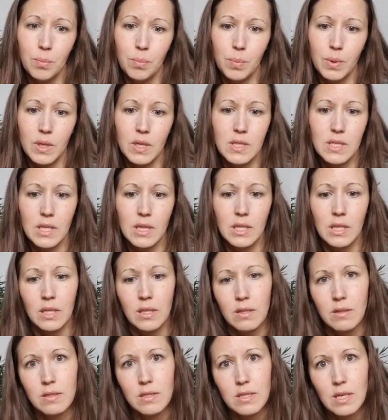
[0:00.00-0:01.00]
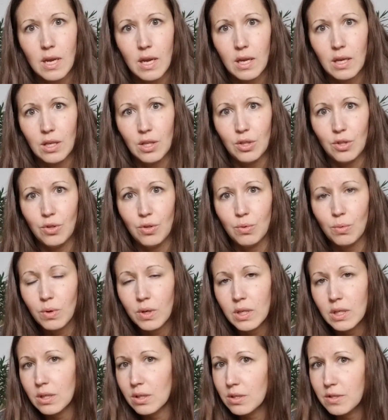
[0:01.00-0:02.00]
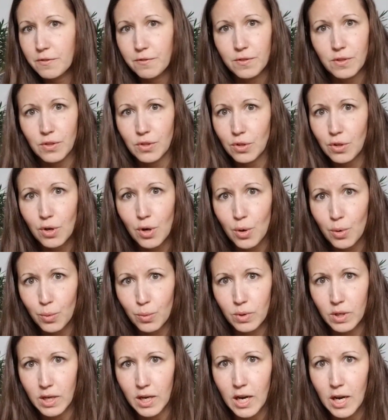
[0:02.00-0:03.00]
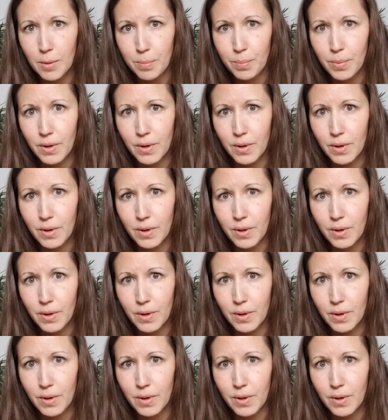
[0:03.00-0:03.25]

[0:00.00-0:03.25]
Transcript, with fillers: Because at the end of the day, you are here to fill your own cup.